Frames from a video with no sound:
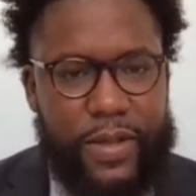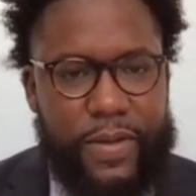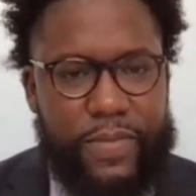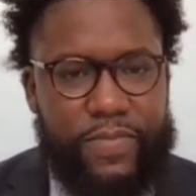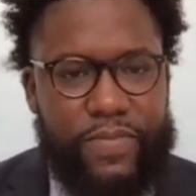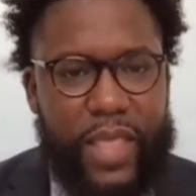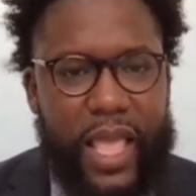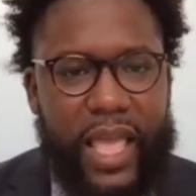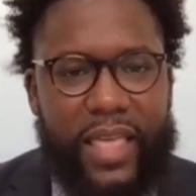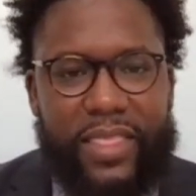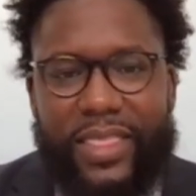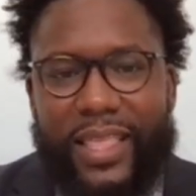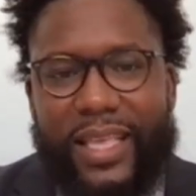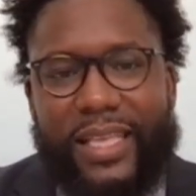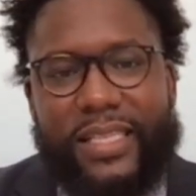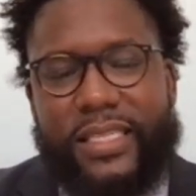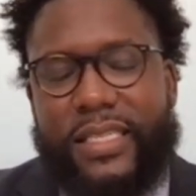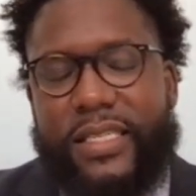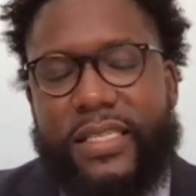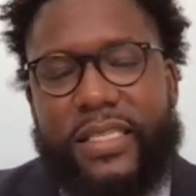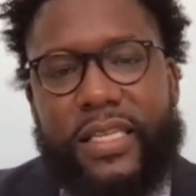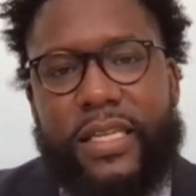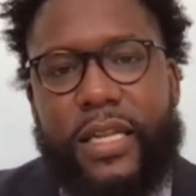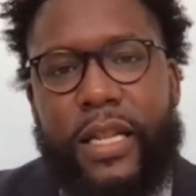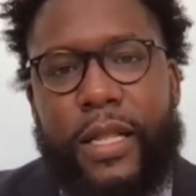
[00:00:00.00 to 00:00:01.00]
And this
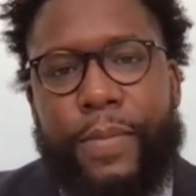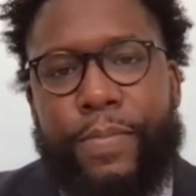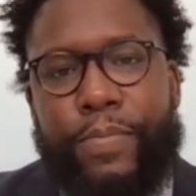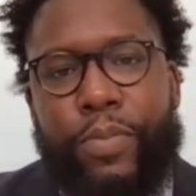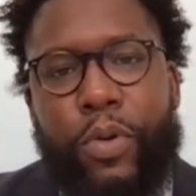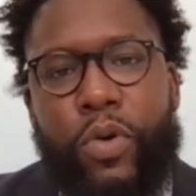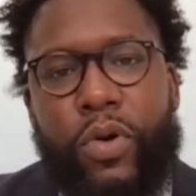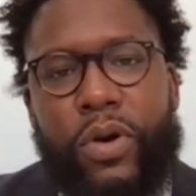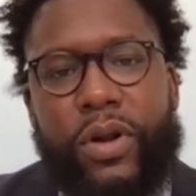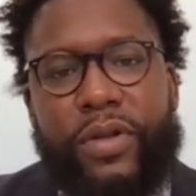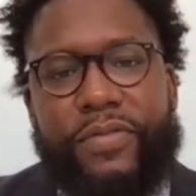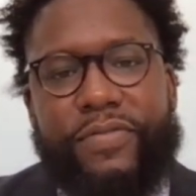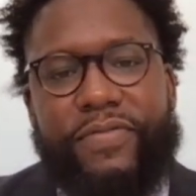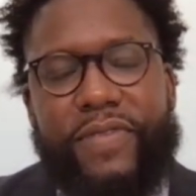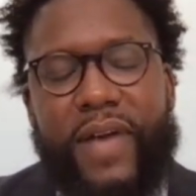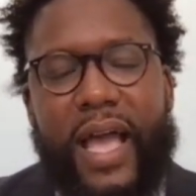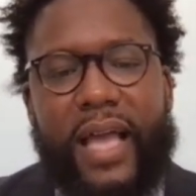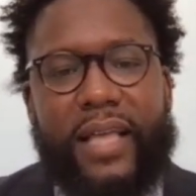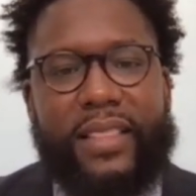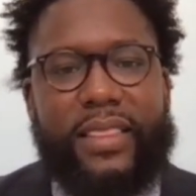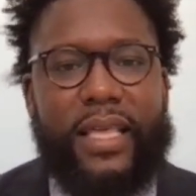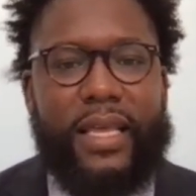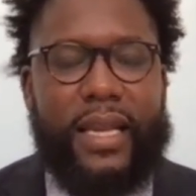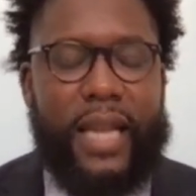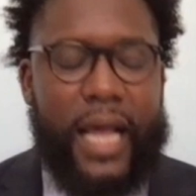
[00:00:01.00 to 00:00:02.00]
is an important
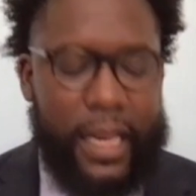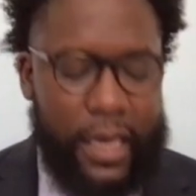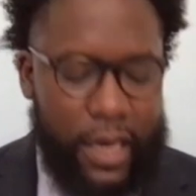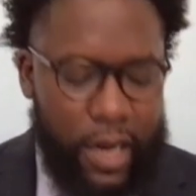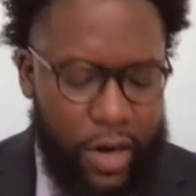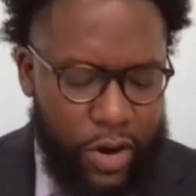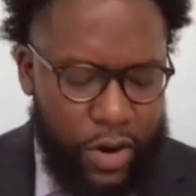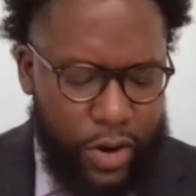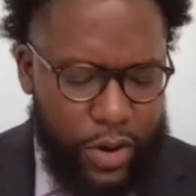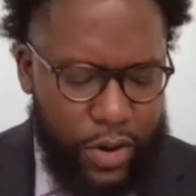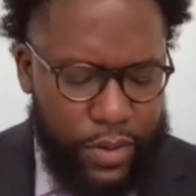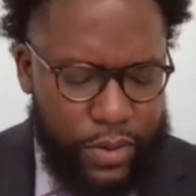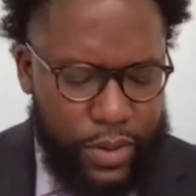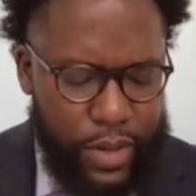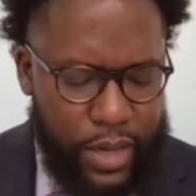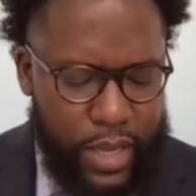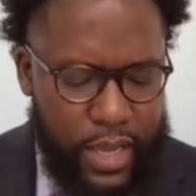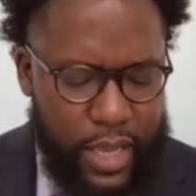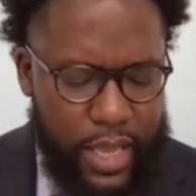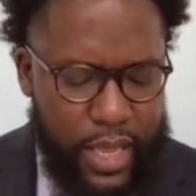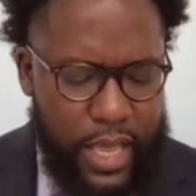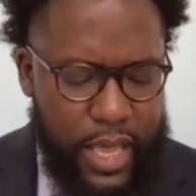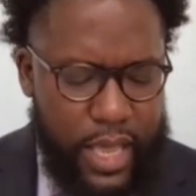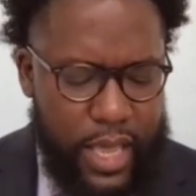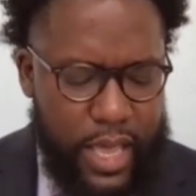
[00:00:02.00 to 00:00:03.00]
fact that I learned:
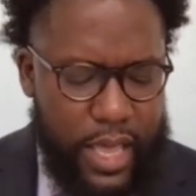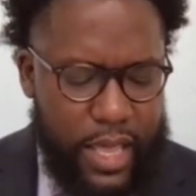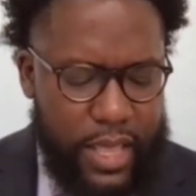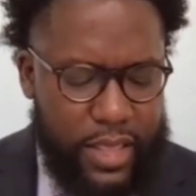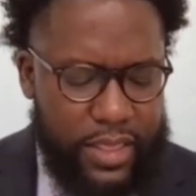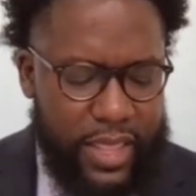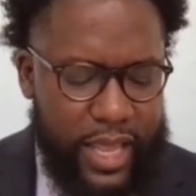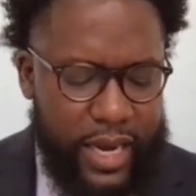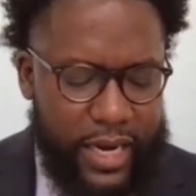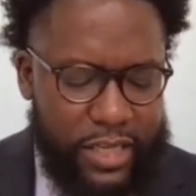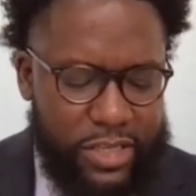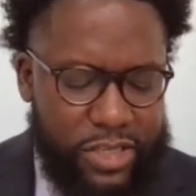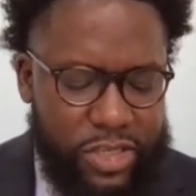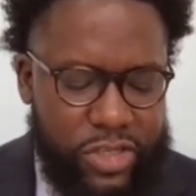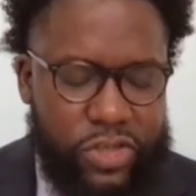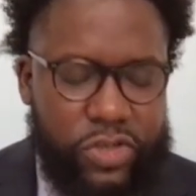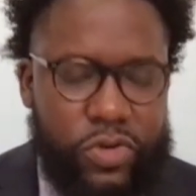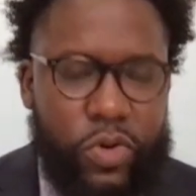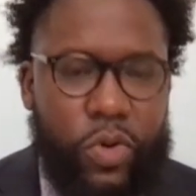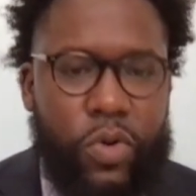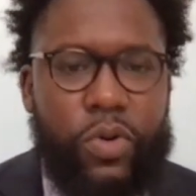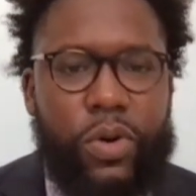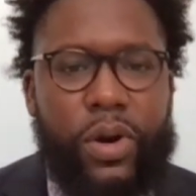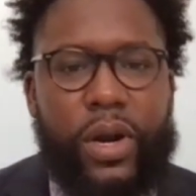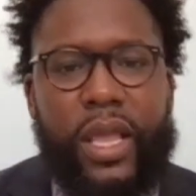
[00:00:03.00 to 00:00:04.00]
that a
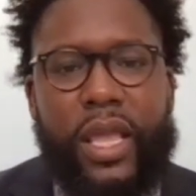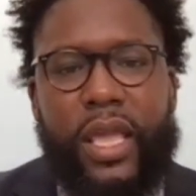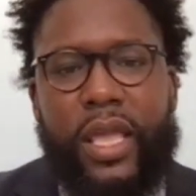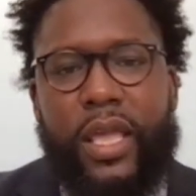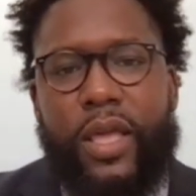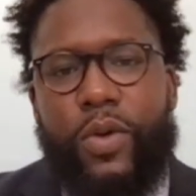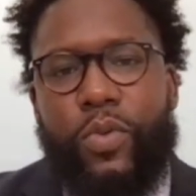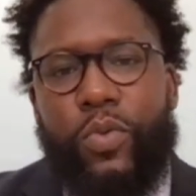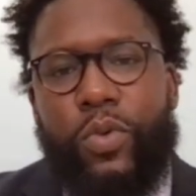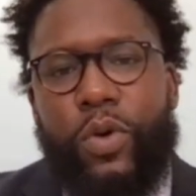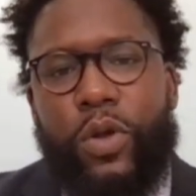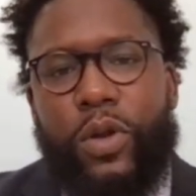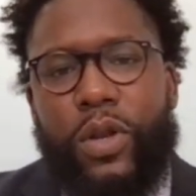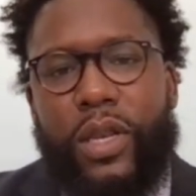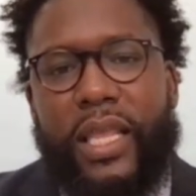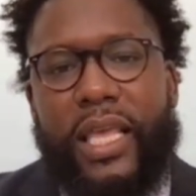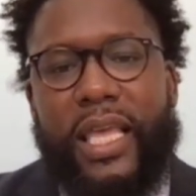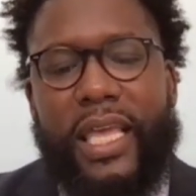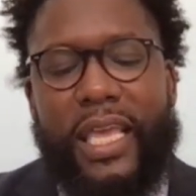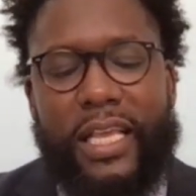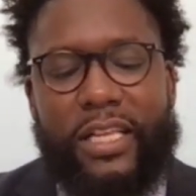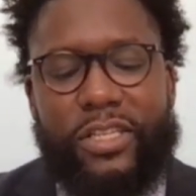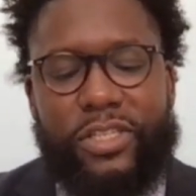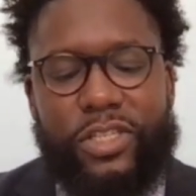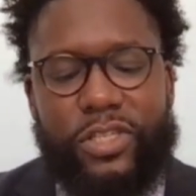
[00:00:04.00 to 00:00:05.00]
story will
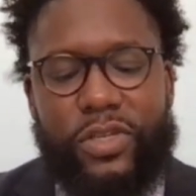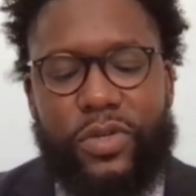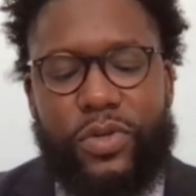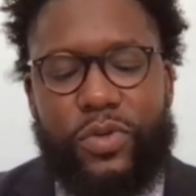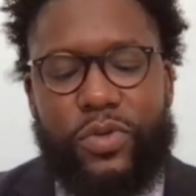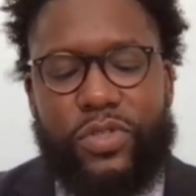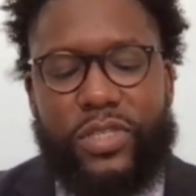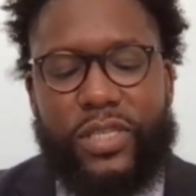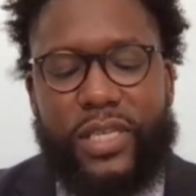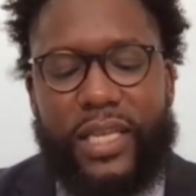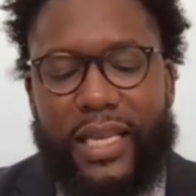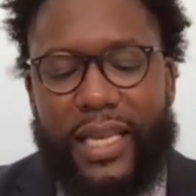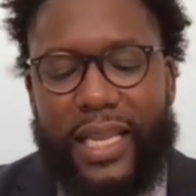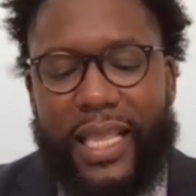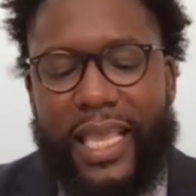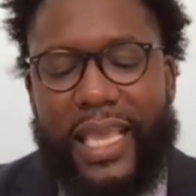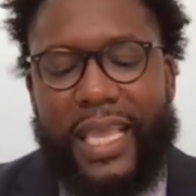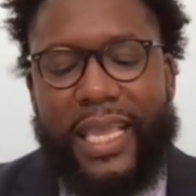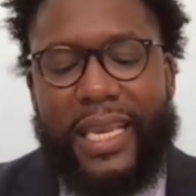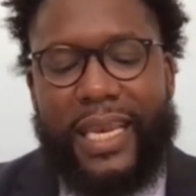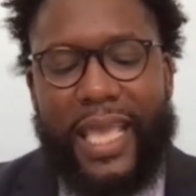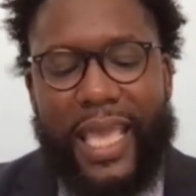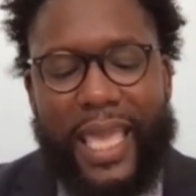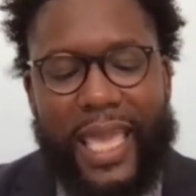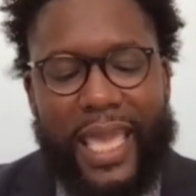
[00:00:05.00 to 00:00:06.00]
lead you to
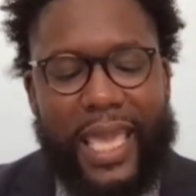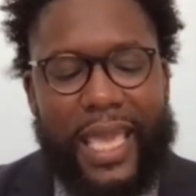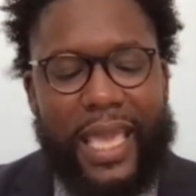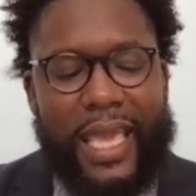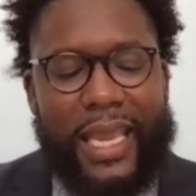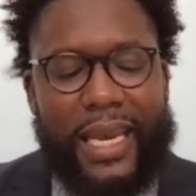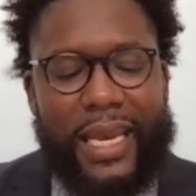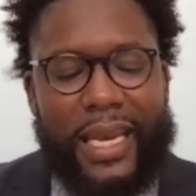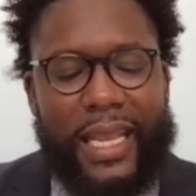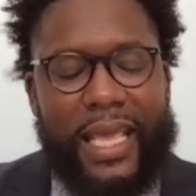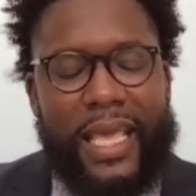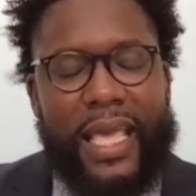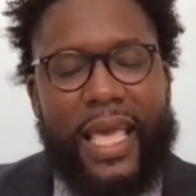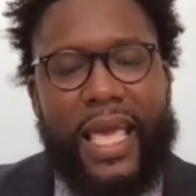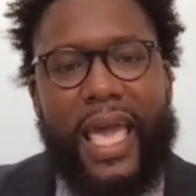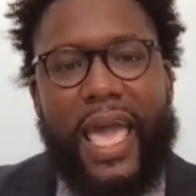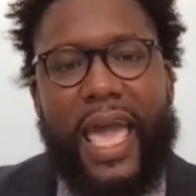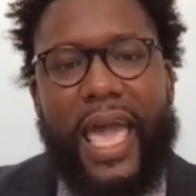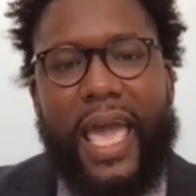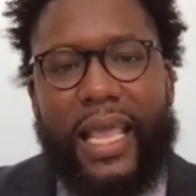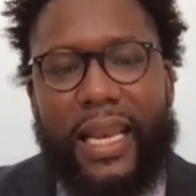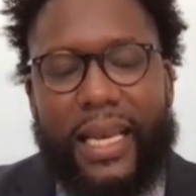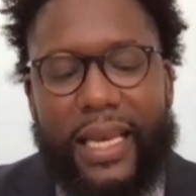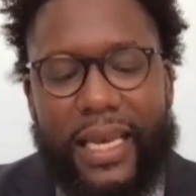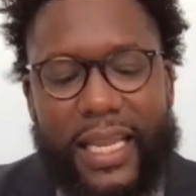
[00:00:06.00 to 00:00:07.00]
lean in
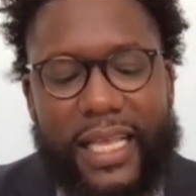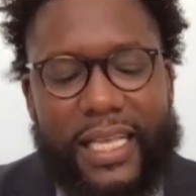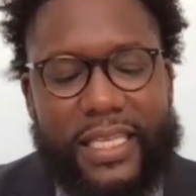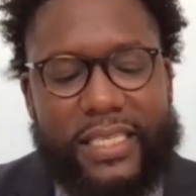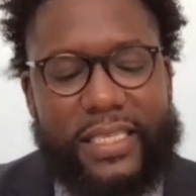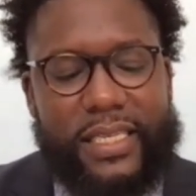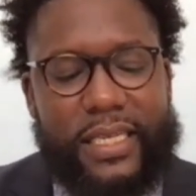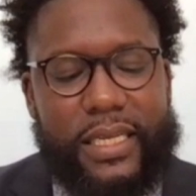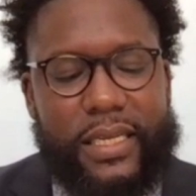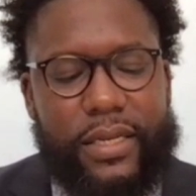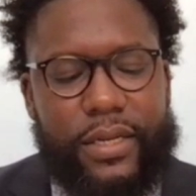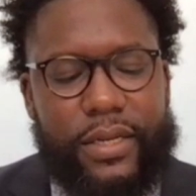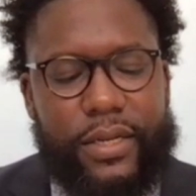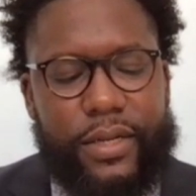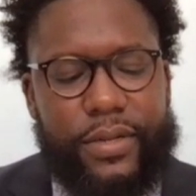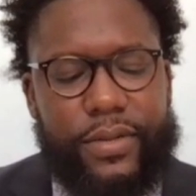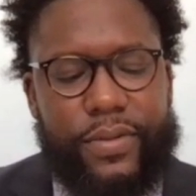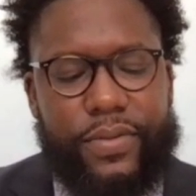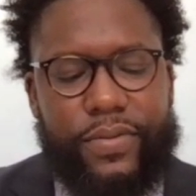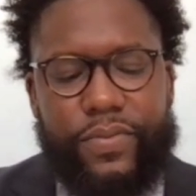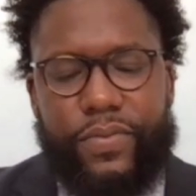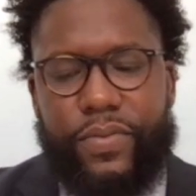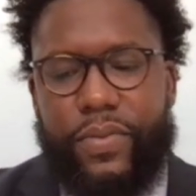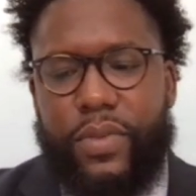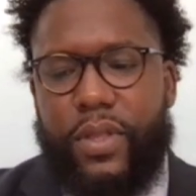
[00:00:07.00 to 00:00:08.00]
and listen.
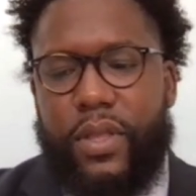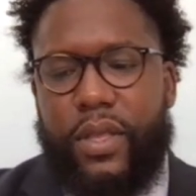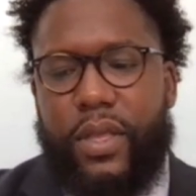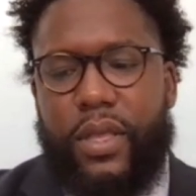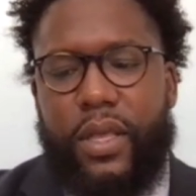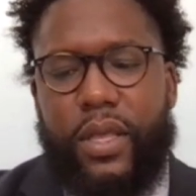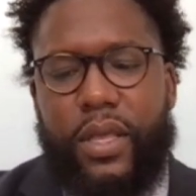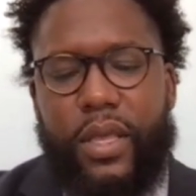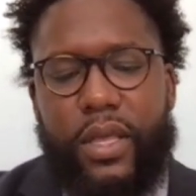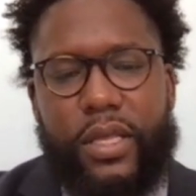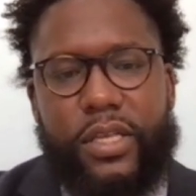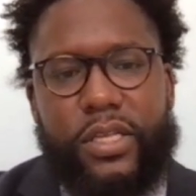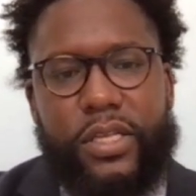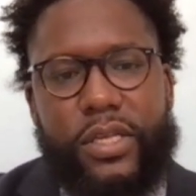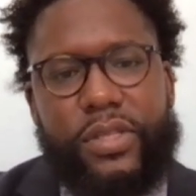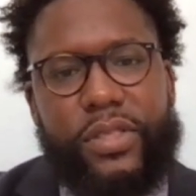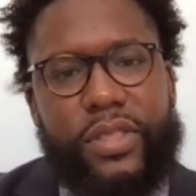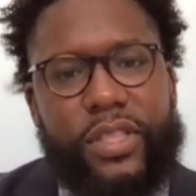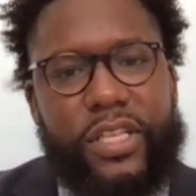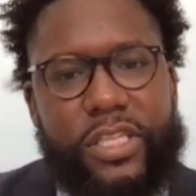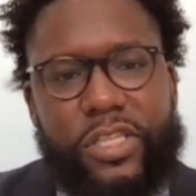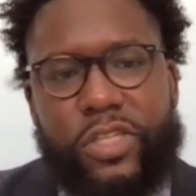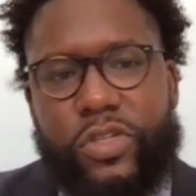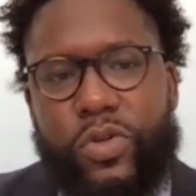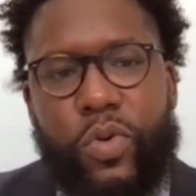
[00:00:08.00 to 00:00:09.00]
The
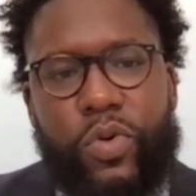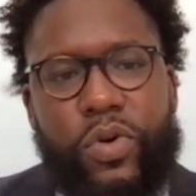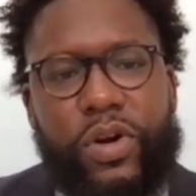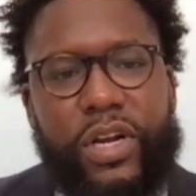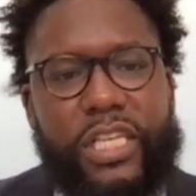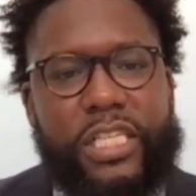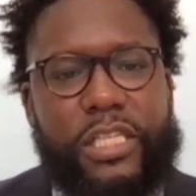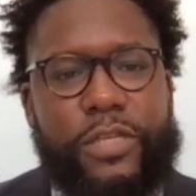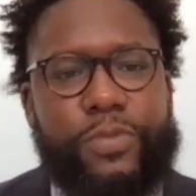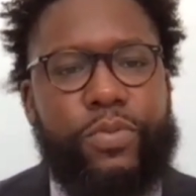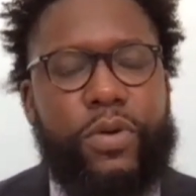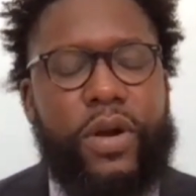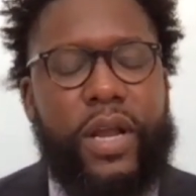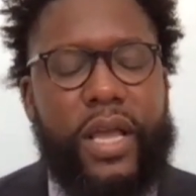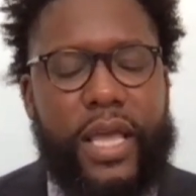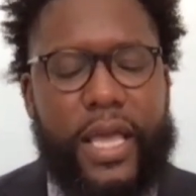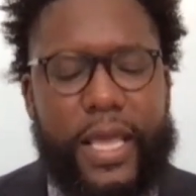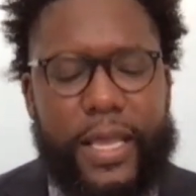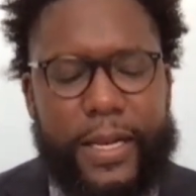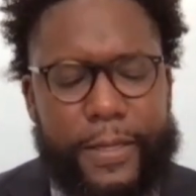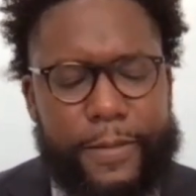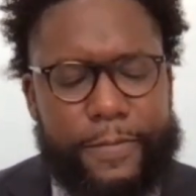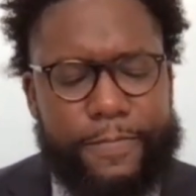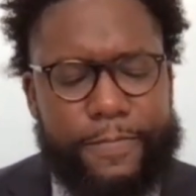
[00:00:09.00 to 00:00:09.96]
story spread.